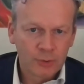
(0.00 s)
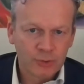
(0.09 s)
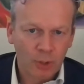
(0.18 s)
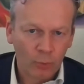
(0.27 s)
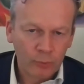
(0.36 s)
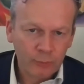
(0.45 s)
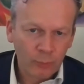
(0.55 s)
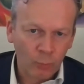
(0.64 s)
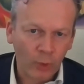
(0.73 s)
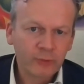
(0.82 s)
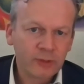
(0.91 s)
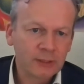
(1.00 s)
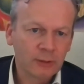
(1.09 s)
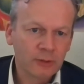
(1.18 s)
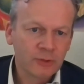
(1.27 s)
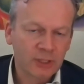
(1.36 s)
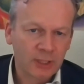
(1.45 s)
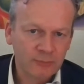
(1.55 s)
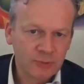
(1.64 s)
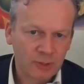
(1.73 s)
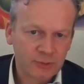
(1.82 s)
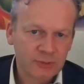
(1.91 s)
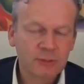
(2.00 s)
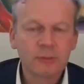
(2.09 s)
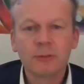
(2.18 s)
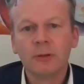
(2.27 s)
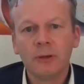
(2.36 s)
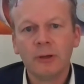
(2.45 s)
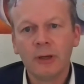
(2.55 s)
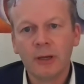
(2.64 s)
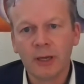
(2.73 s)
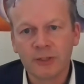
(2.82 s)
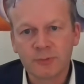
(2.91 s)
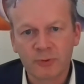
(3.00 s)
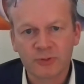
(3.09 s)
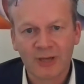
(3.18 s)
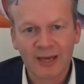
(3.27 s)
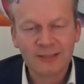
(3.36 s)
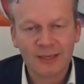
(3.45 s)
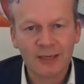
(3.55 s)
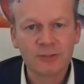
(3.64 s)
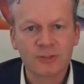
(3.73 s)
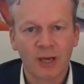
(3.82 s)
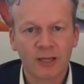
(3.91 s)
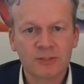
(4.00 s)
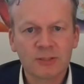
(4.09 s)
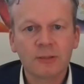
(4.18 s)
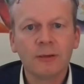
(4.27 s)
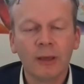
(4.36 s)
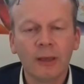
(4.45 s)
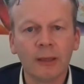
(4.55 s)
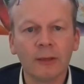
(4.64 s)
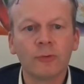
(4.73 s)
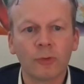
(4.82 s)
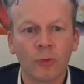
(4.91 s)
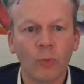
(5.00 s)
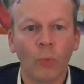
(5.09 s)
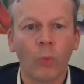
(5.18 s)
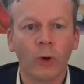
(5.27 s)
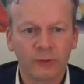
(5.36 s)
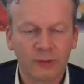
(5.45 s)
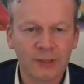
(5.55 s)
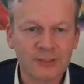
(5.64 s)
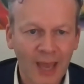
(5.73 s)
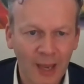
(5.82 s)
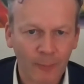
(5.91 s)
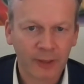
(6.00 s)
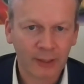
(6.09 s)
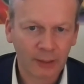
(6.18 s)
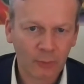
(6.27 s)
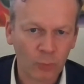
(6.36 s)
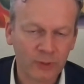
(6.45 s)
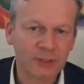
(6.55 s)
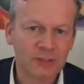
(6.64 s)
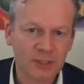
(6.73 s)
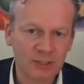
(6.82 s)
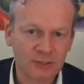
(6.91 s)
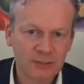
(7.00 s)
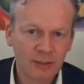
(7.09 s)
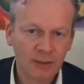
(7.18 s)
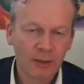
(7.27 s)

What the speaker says: So what technology gives us is precise insights into what is happening with disease.